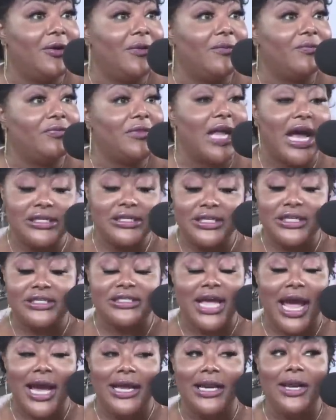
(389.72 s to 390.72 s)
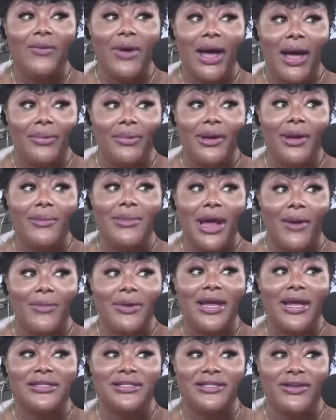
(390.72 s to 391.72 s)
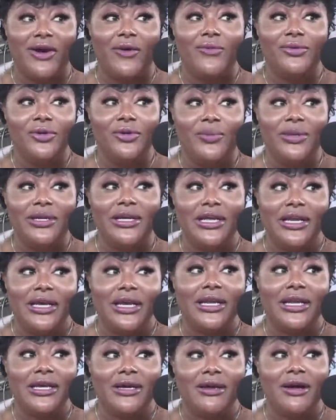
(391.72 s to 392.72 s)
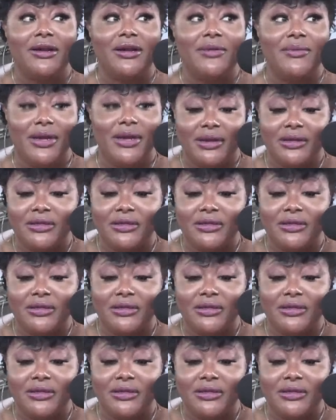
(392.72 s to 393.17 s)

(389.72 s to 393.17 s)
That's exactly why I'm coming out with that song. Would you be needing any condiments?